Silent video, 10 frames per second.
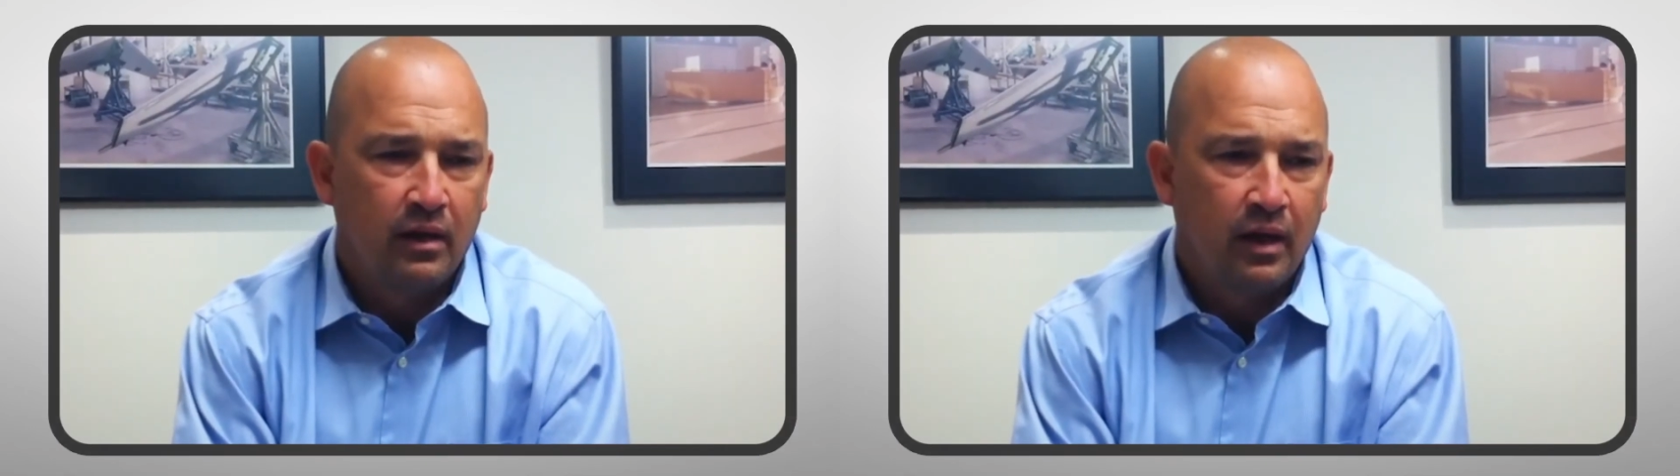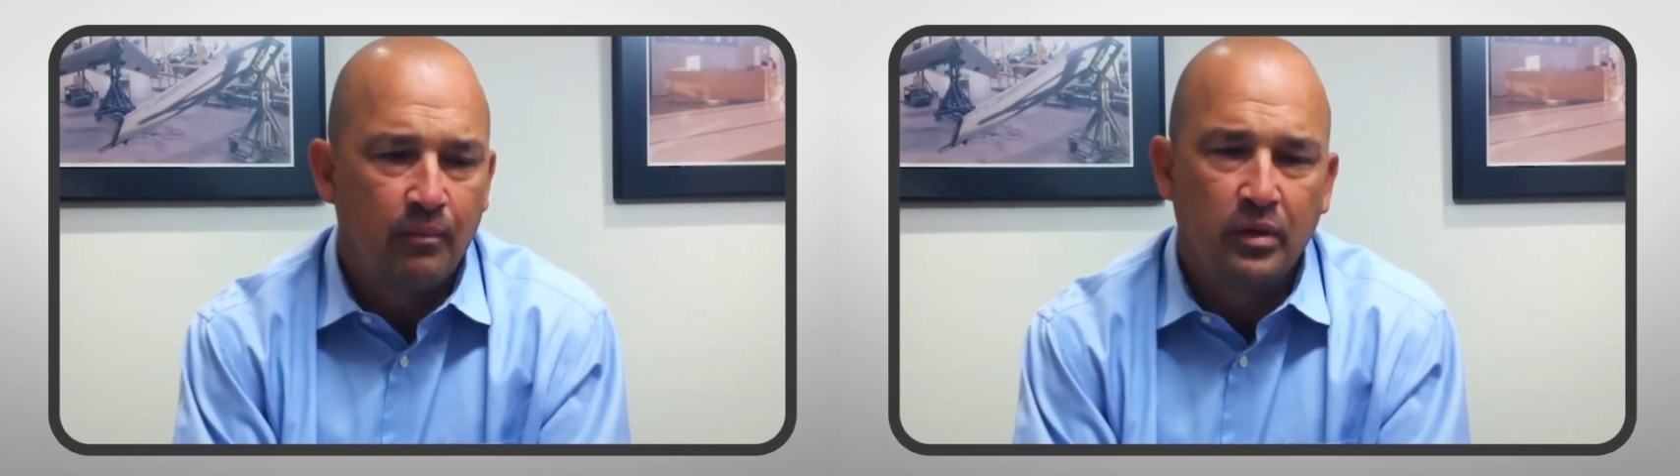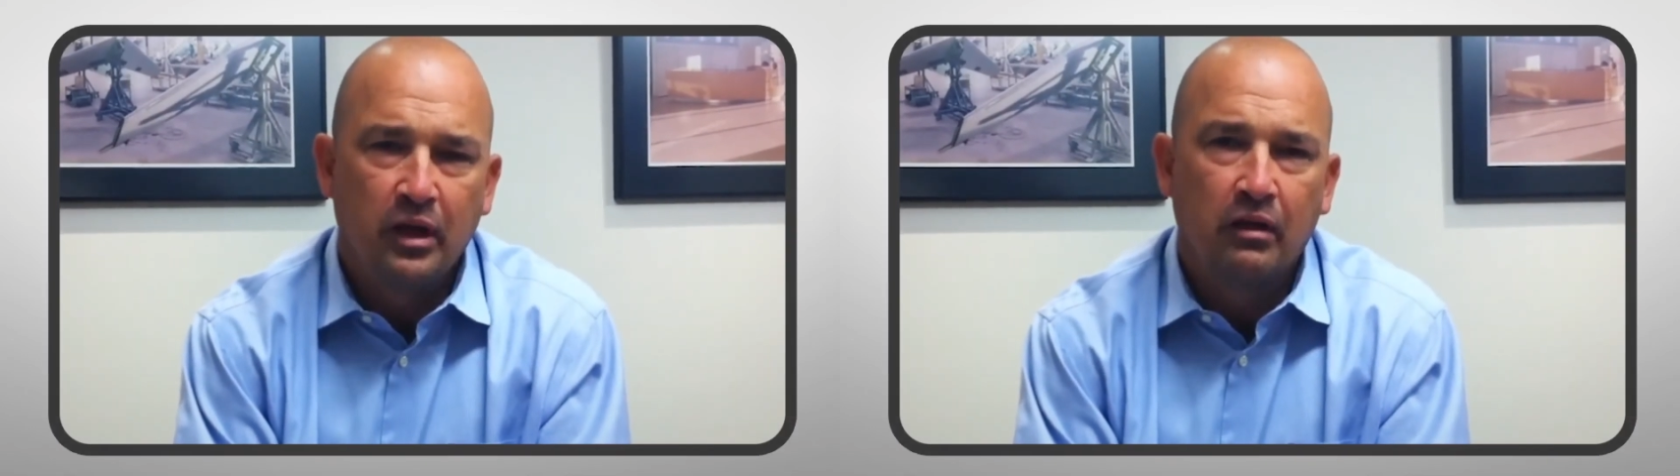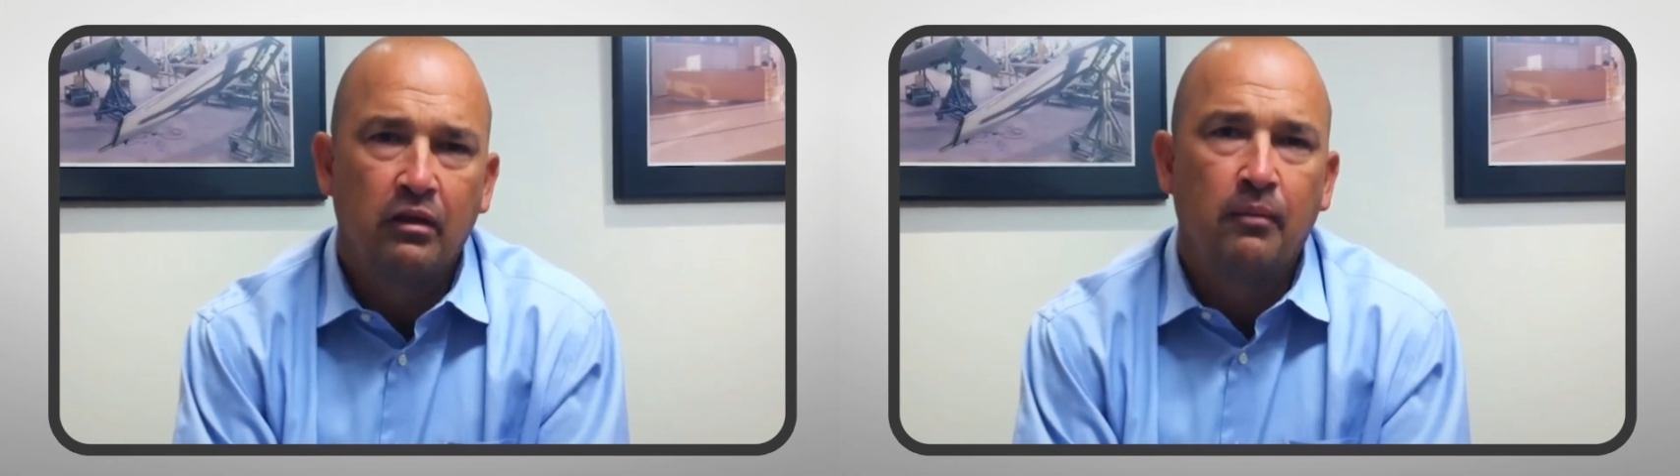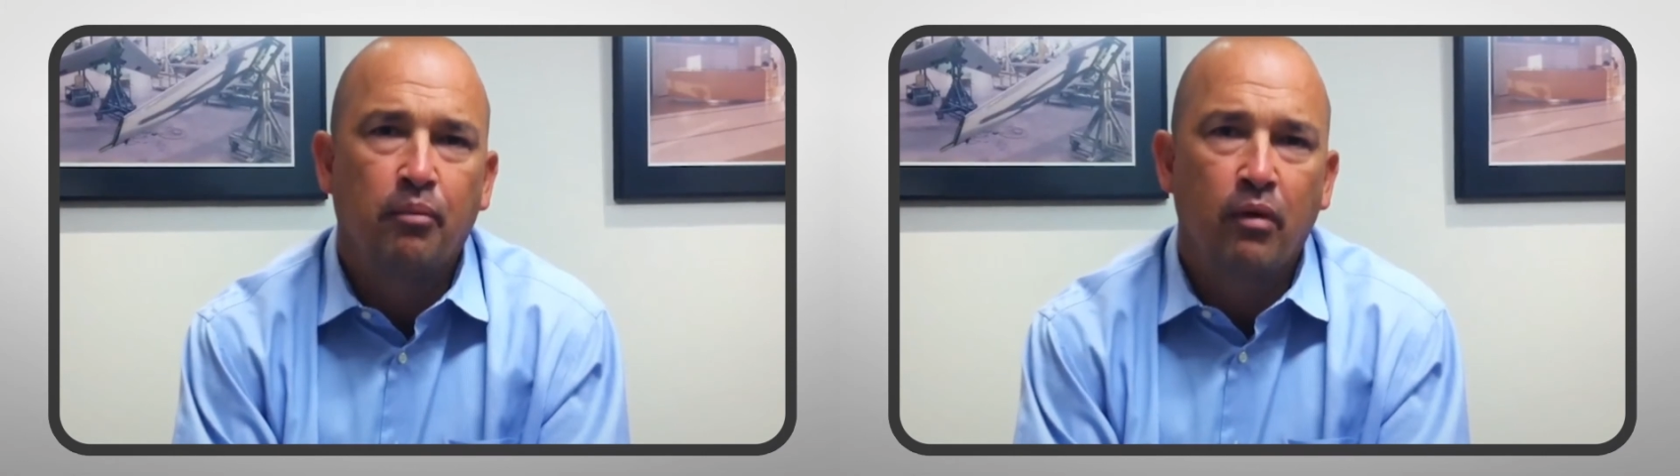I'm
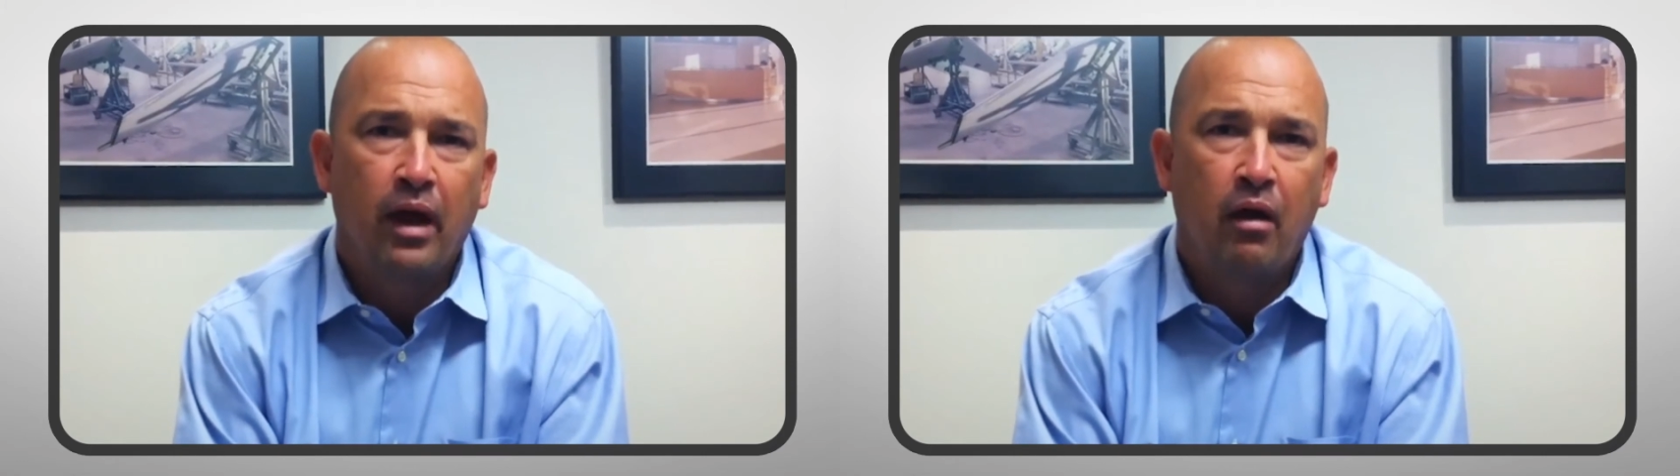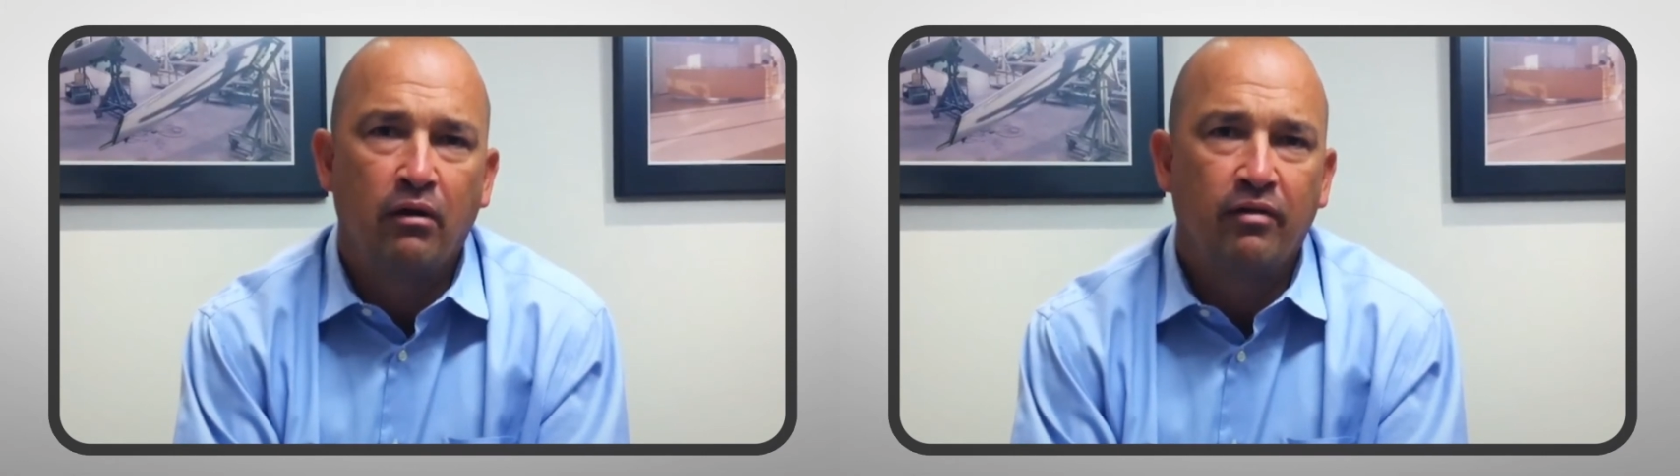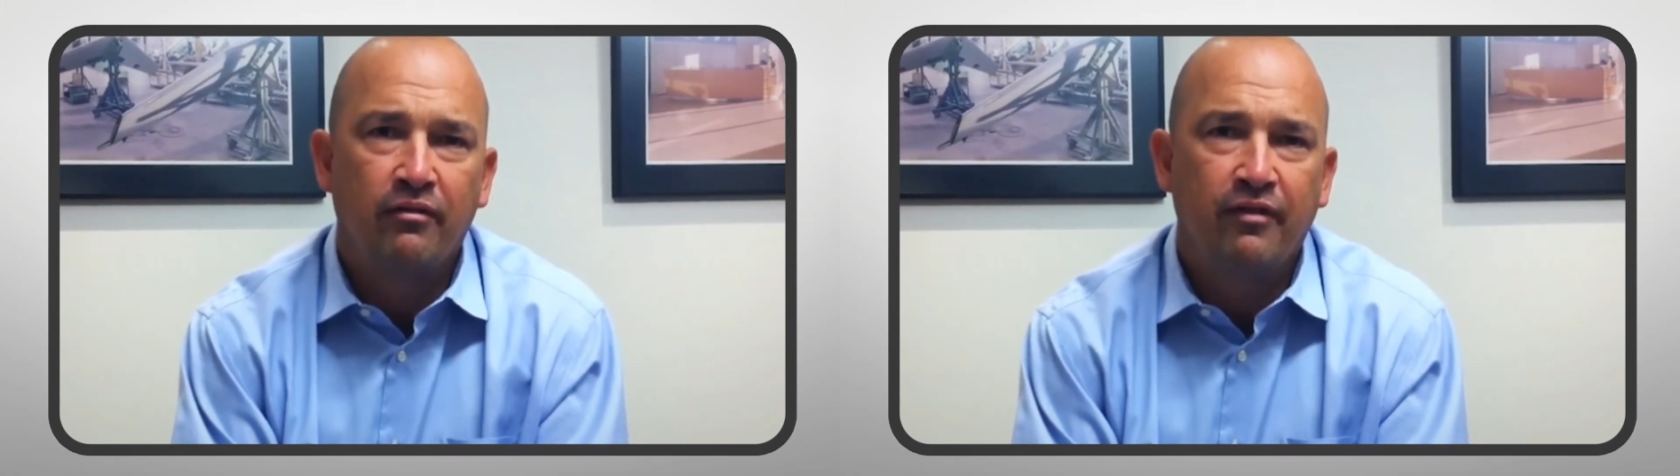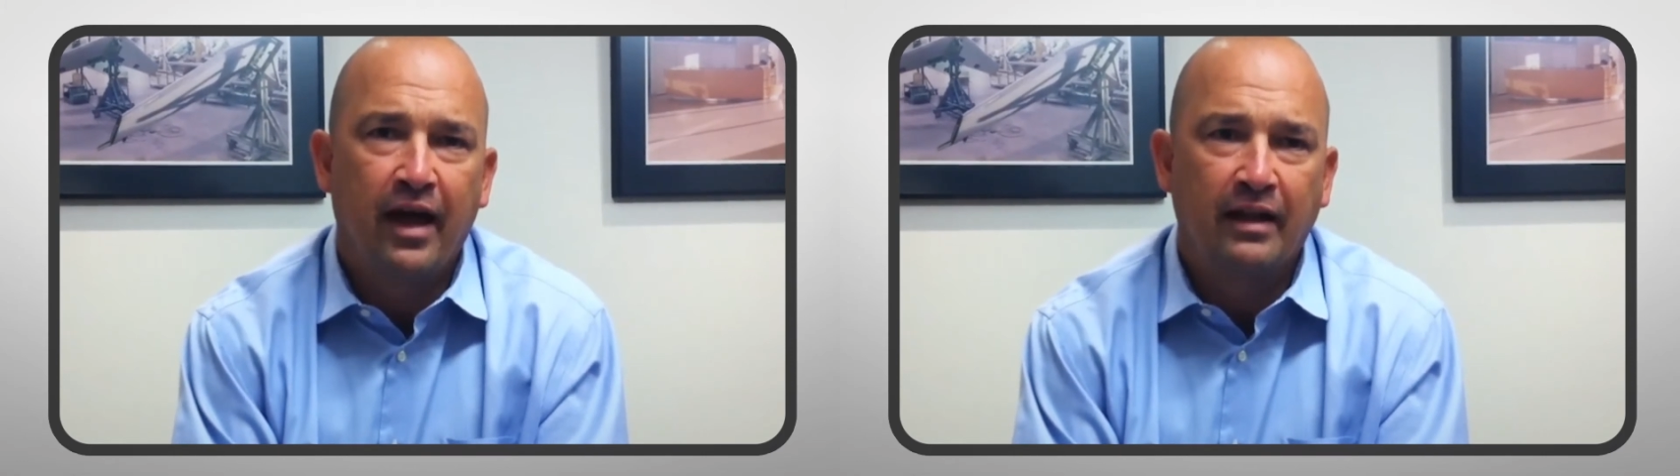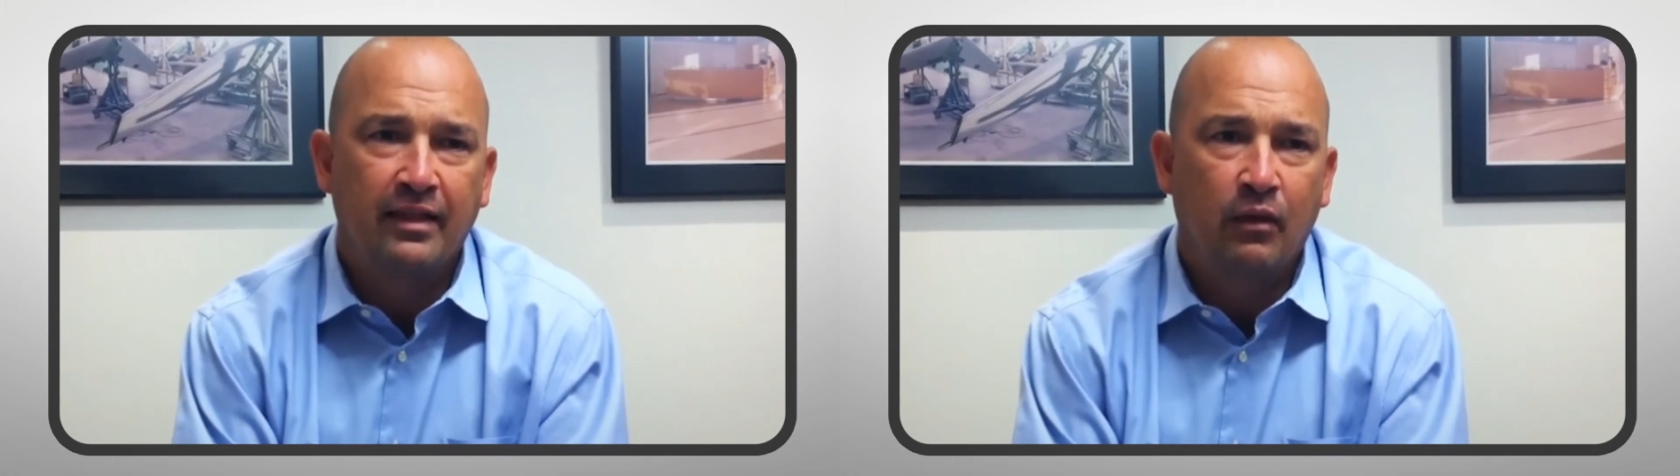particularly proud of the fact